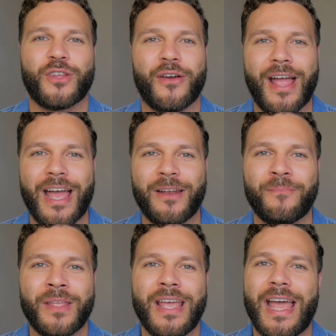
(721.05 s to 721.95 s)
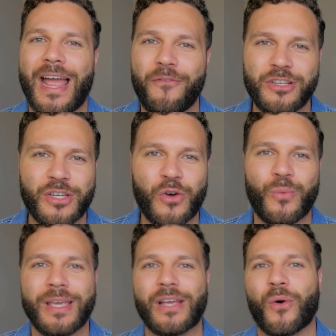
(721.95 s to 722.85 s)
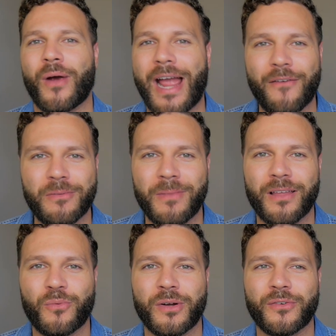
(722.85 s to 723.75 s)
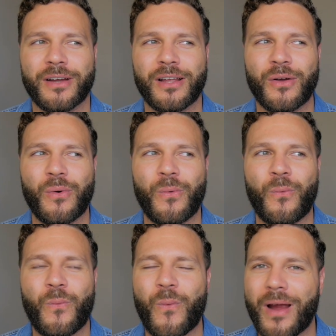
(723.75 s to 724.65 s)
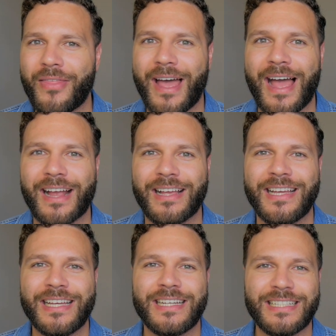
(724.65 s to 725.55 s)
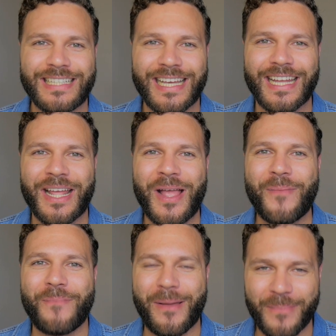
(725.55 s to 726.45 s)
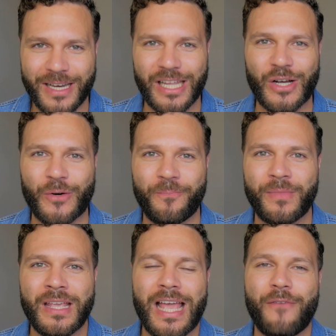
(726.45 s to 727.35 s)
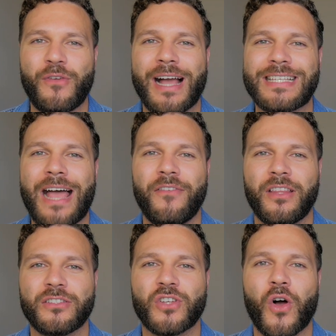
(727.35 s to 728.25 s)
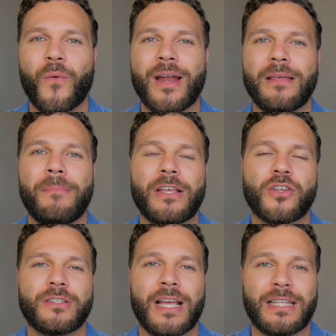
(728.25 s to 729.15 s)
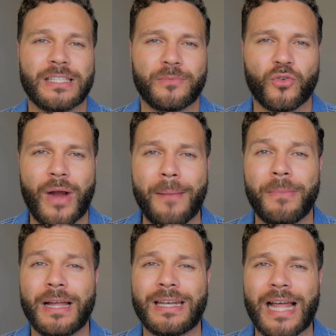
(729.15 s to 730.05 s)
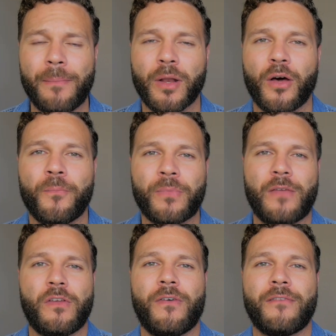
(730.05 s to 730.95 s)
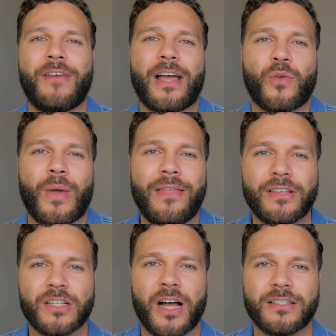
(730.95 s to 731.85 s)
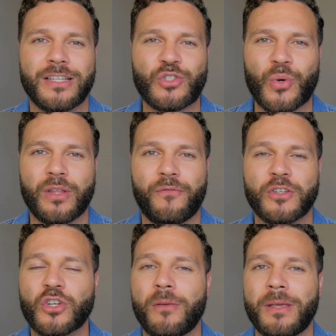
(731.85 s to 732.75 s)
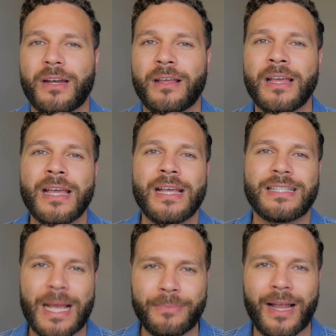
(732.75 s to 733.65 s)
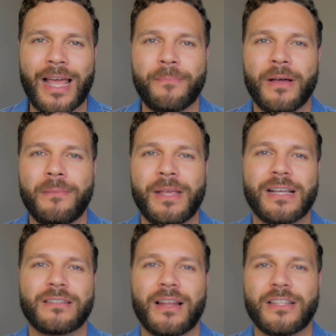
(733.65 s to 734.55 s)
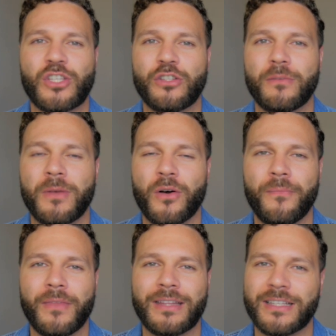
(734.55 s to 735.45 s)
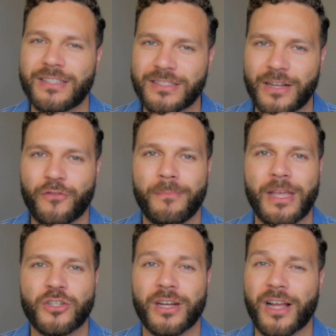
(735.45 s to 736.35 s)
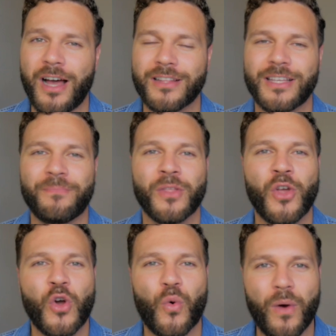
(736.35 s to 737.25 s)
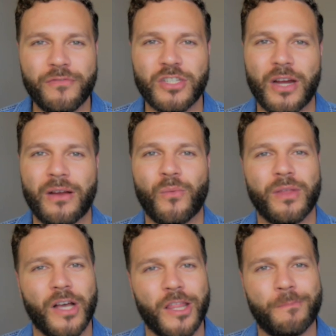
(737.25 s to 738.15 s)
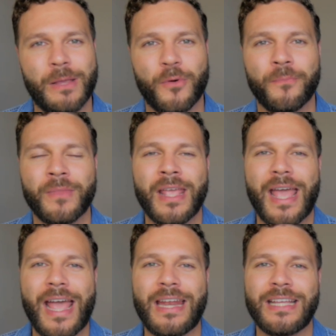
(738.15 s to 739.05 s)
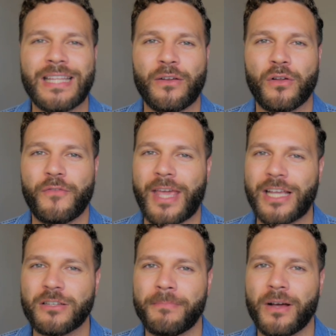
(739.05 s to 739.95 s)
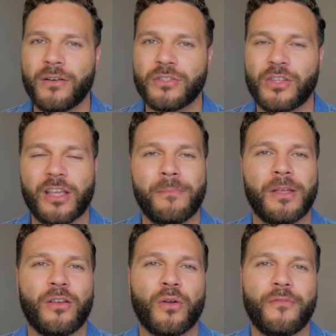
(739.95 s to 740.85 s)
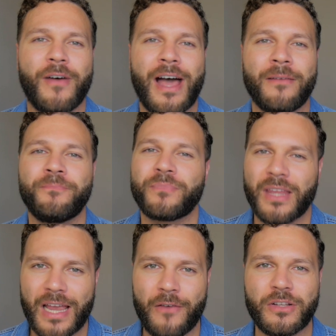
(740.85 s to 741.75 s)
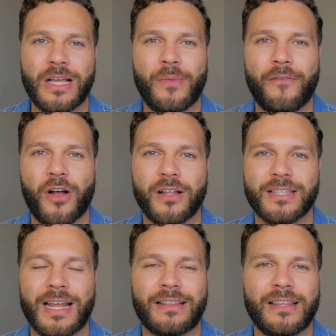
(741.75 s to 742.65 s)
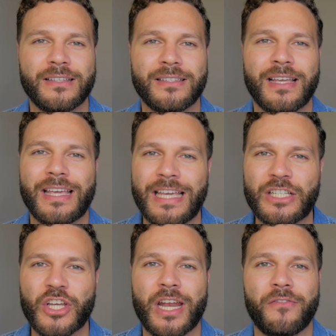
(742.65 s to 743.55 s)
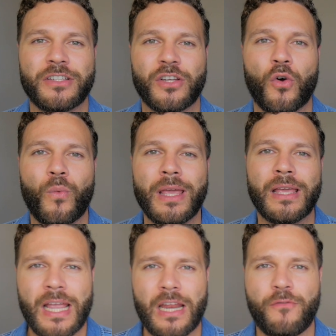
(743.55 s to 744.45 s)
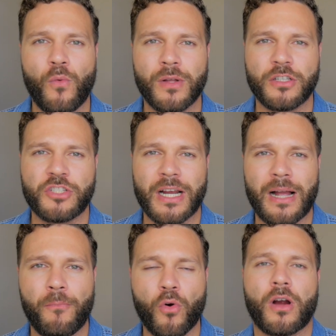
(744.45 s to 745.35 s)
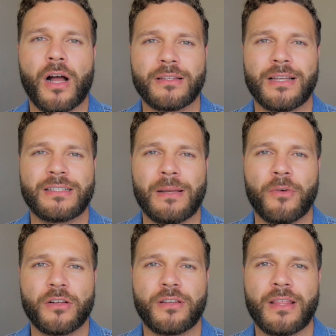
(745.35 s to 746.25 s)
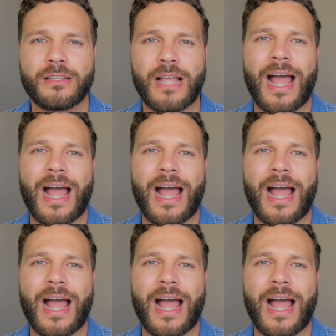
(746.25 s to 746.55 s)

your head every single week or every month wondering where the heck did my money go? If you guys haven't done so already, make sure to hit that subscribe button down below. If you found value in this content and join the official community, tap that like button because it lets YouTube know that this is information and content worth sharing with other people, and hit that notification bell so they can be notified every time we have content like this each and every single week. And if you want to check out more content similar to this,